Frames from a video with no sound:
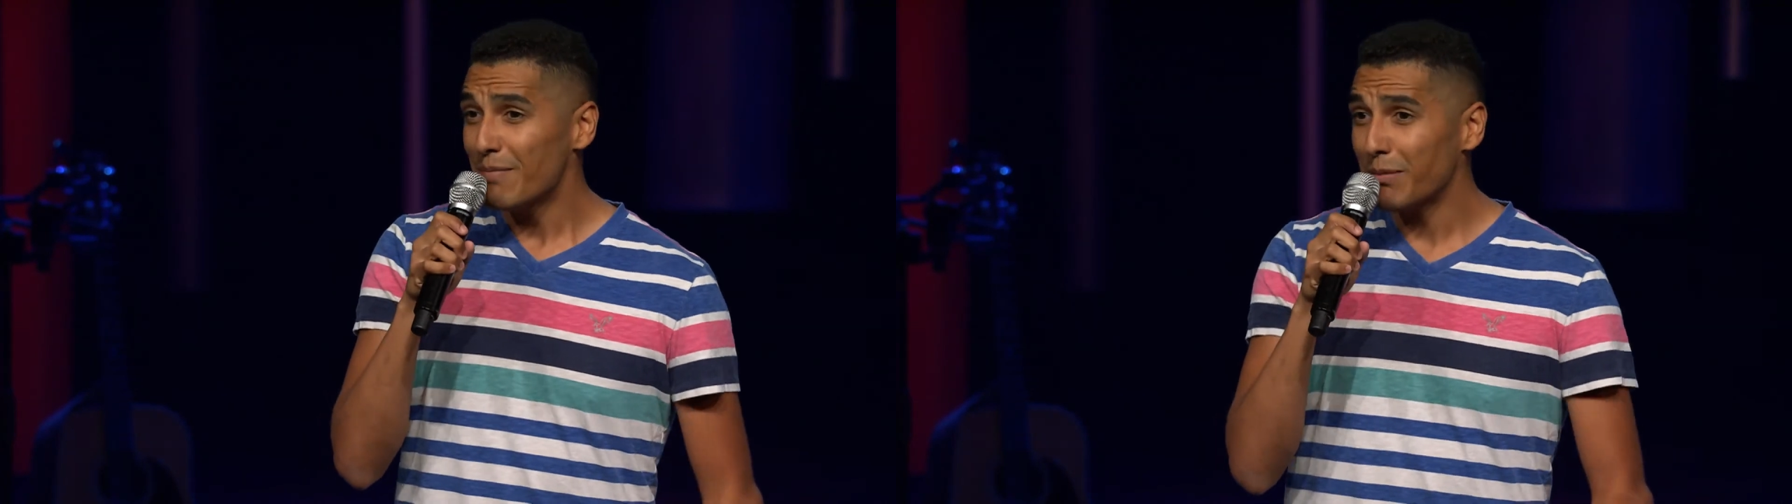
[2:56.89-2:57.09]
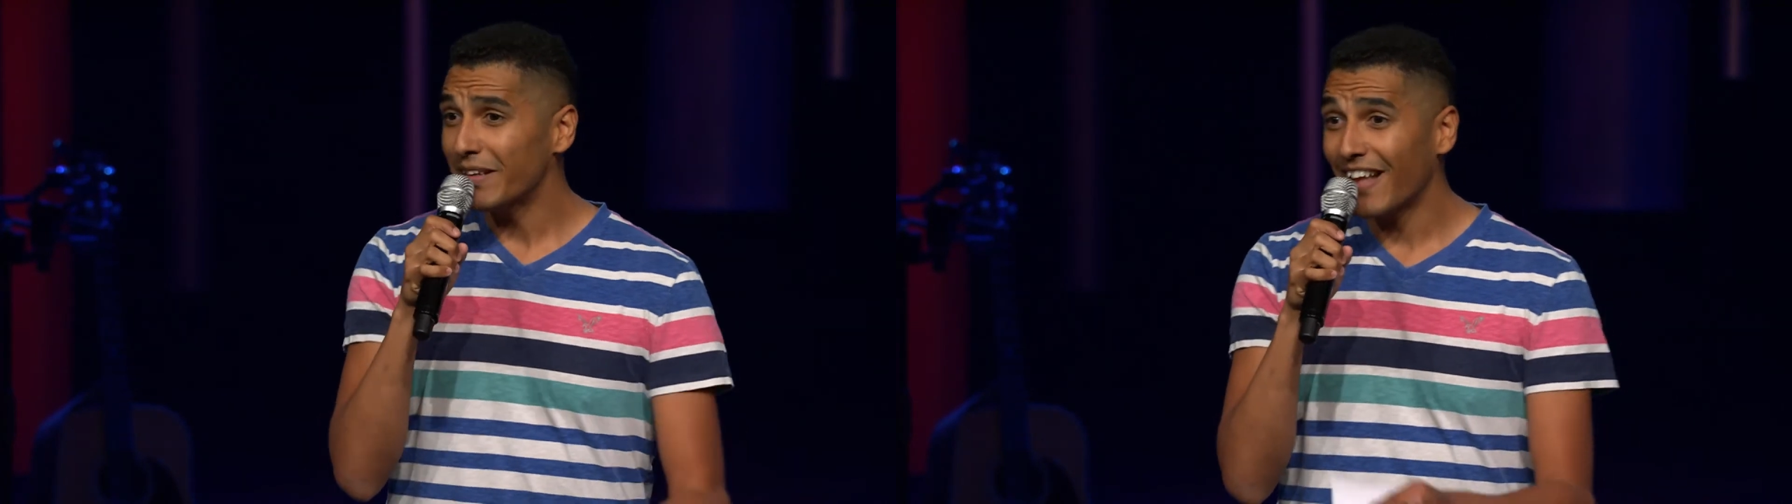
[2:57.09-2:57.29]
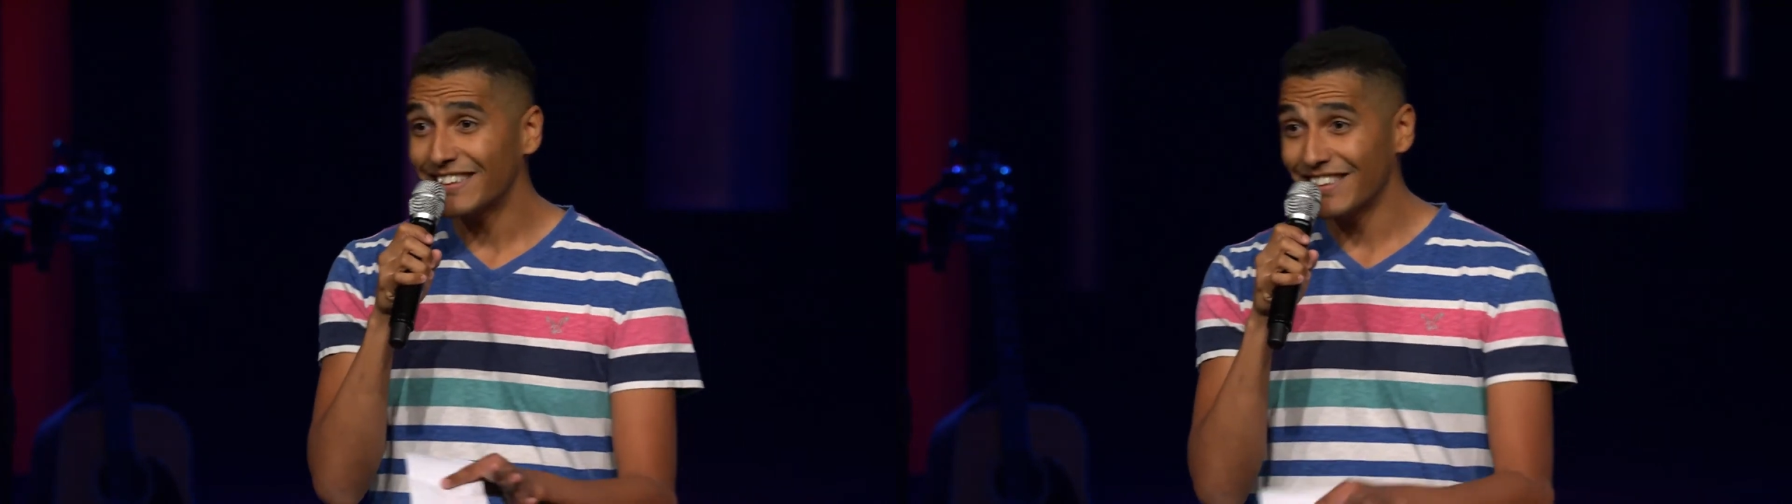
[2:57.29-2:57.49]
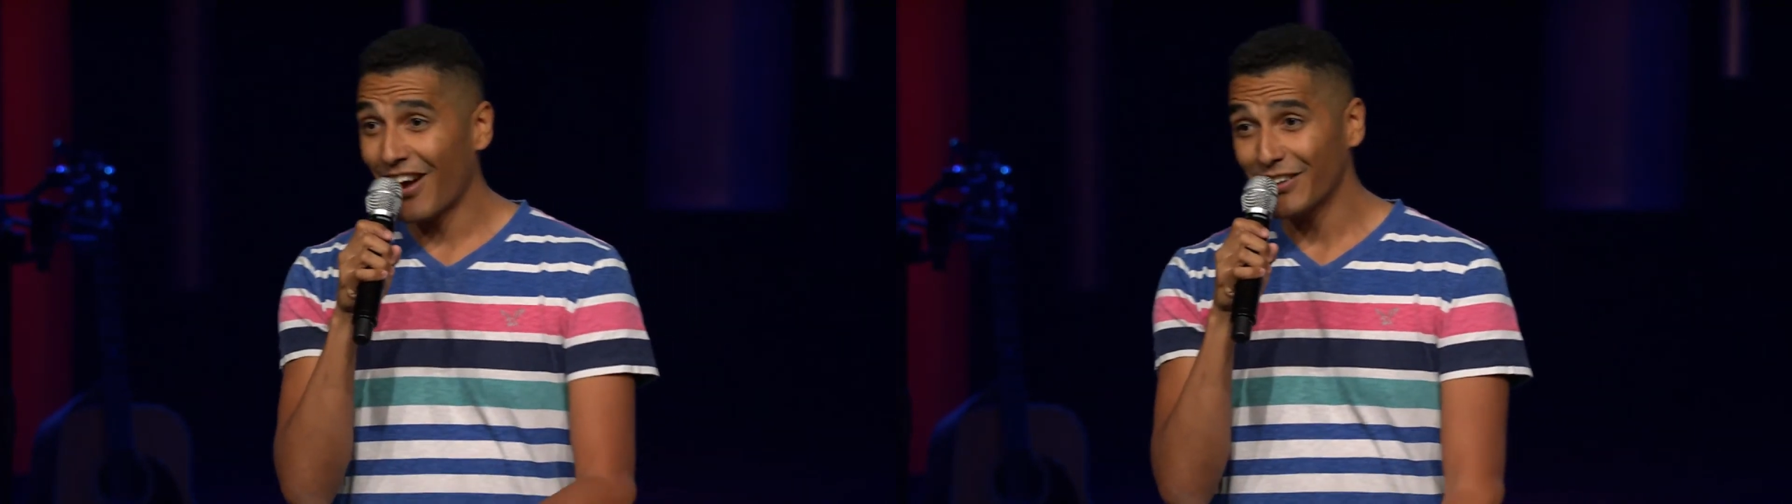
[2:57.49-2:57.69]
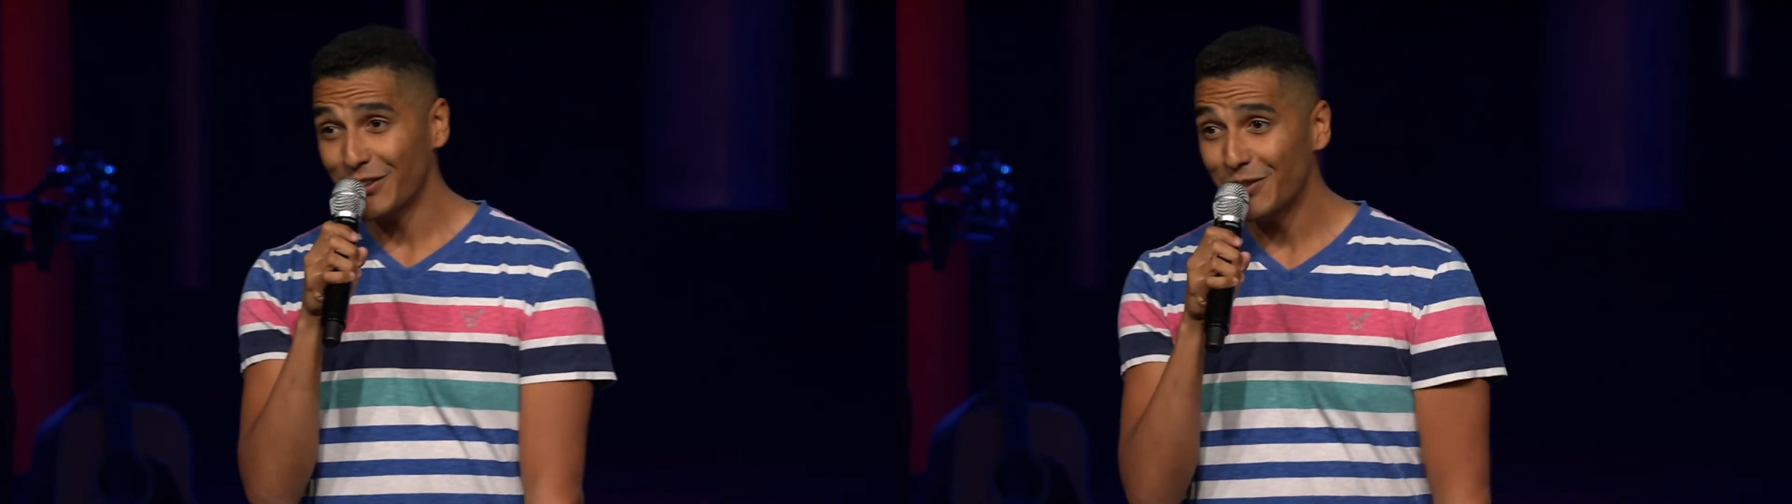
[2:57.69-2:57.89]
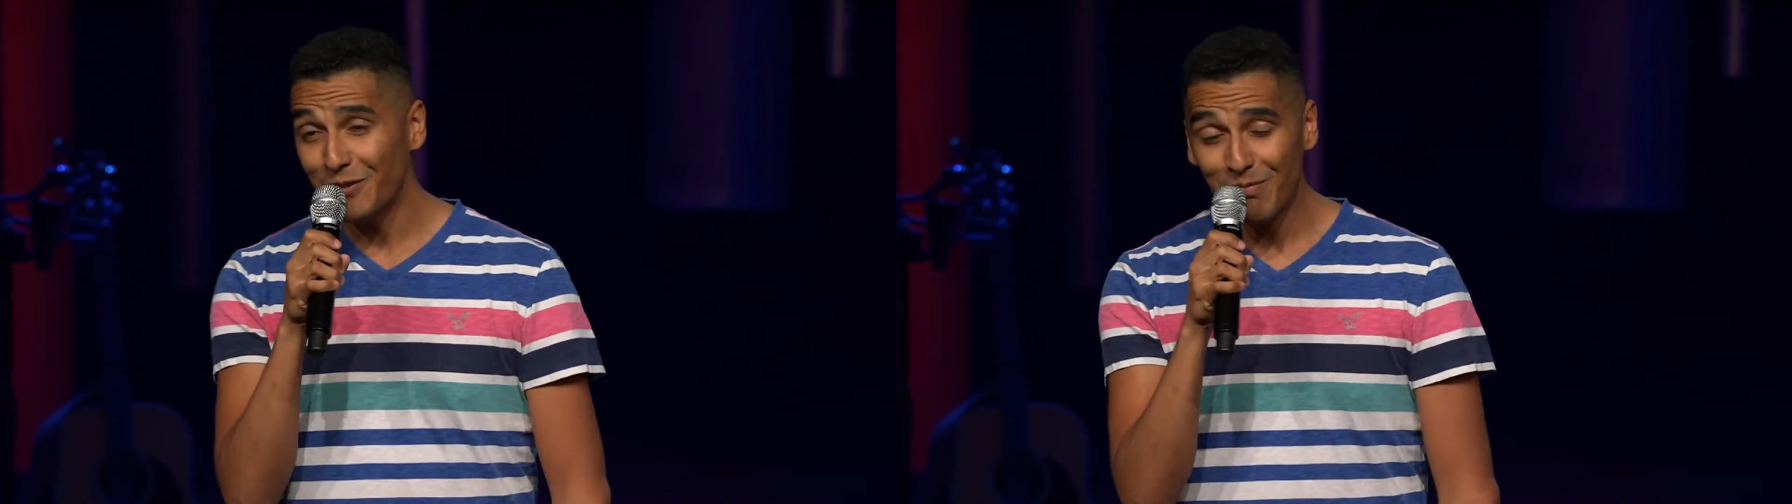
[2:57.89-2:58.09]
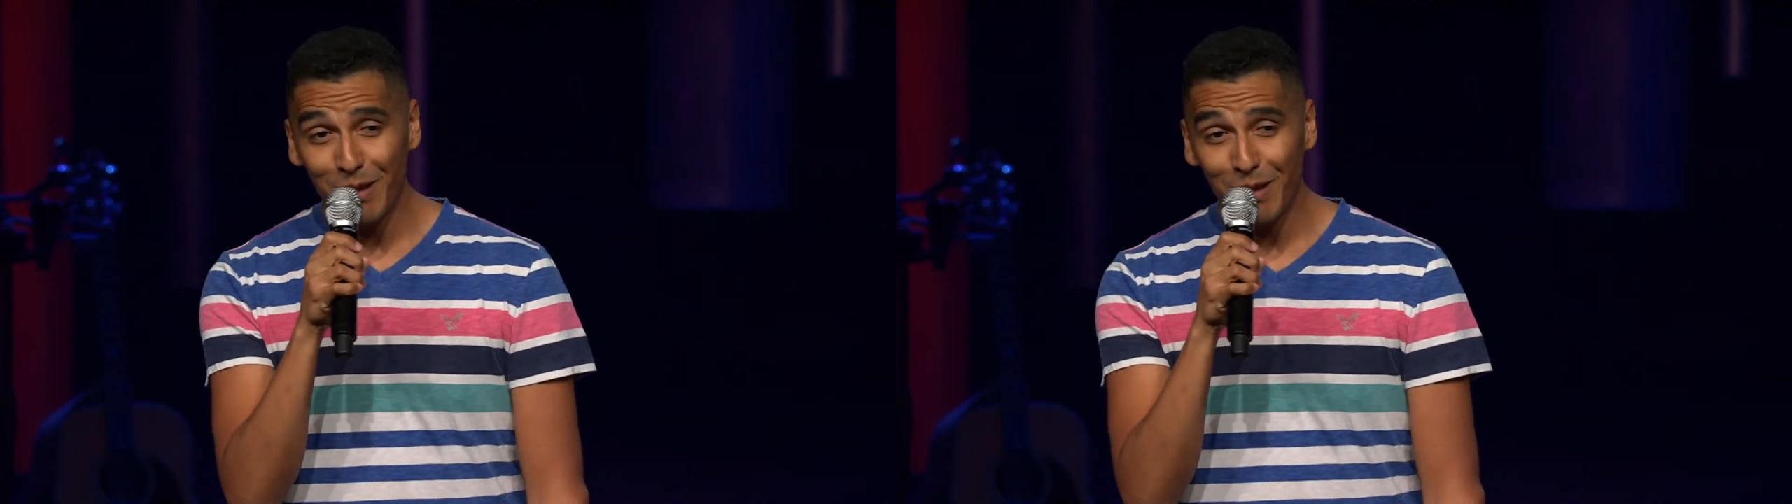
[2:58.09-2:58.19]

Maybe that's not you.